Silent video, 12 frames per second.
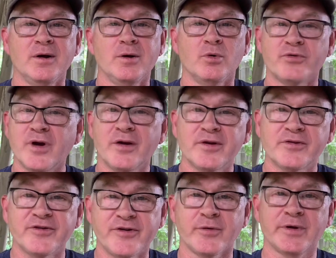was not
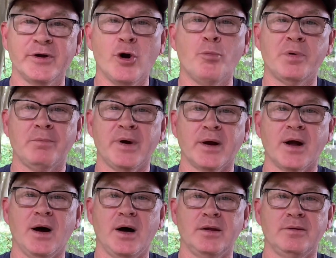necessarily opened by
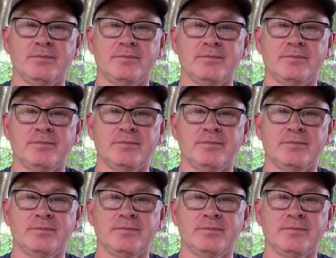God.